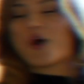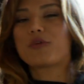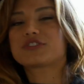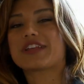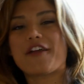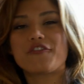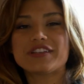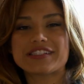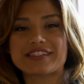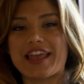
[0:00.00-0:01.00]
Almost
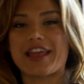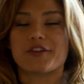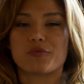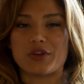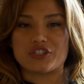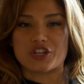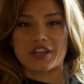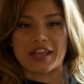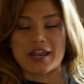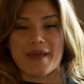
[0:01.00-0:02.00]
every state and
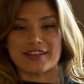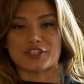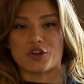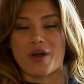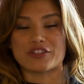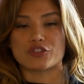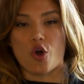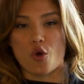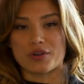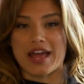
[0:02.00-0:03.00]
region in Mexico has its
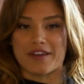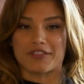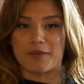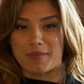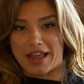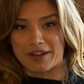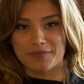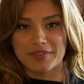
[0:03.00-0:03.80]
own kind of tamal.